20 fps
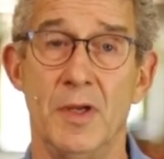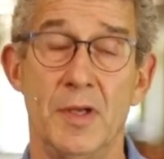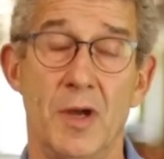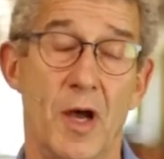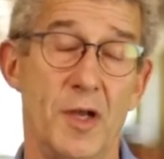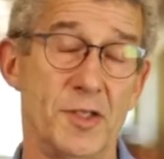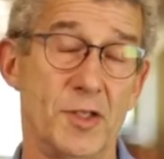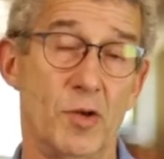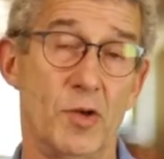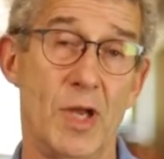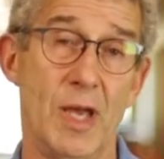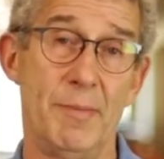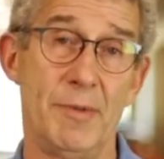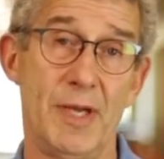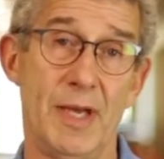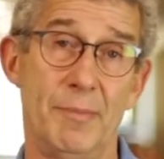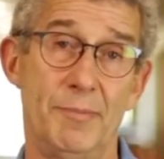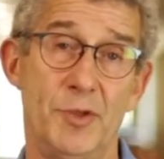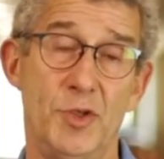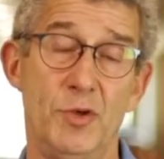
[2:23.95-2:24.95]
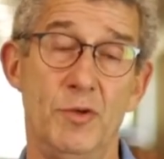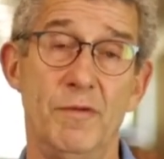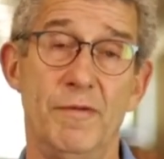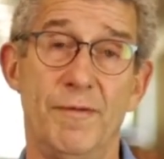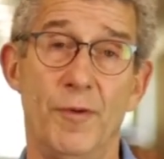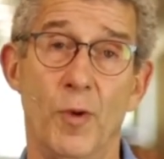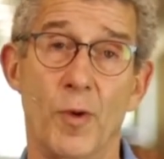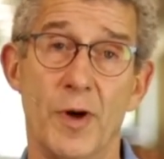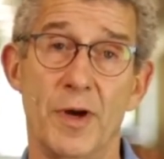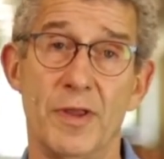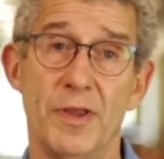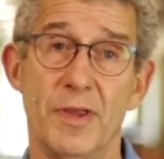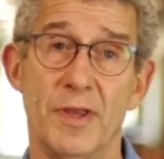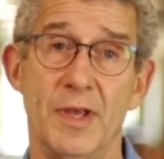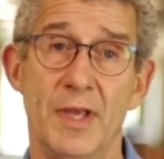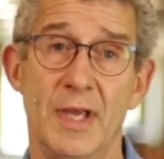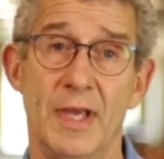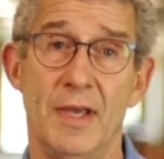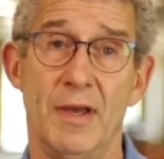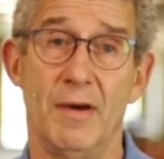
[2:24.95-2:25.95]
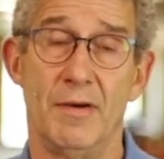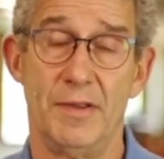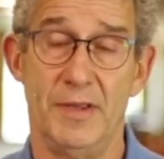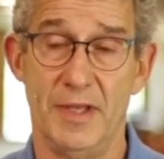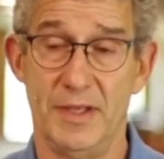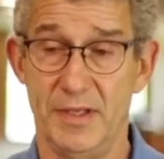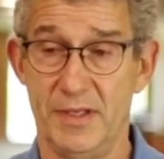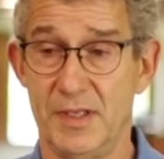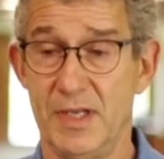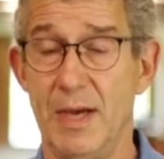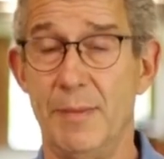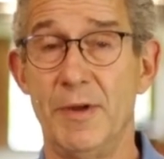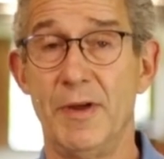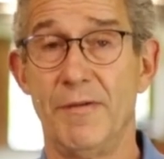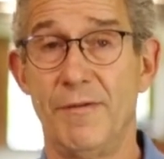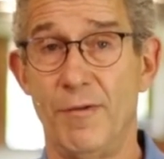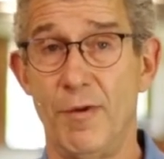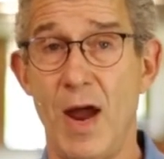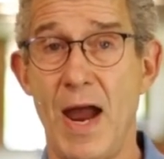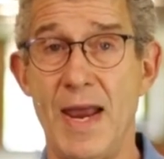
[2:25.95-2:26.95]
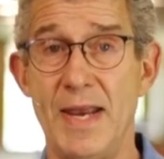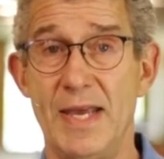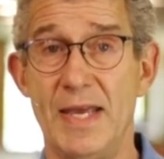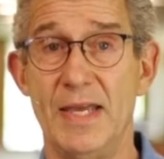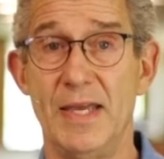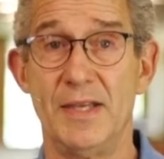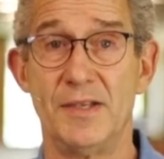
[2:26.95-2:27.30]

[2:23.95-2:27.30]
Also, coming up June 4th, this coming Friday,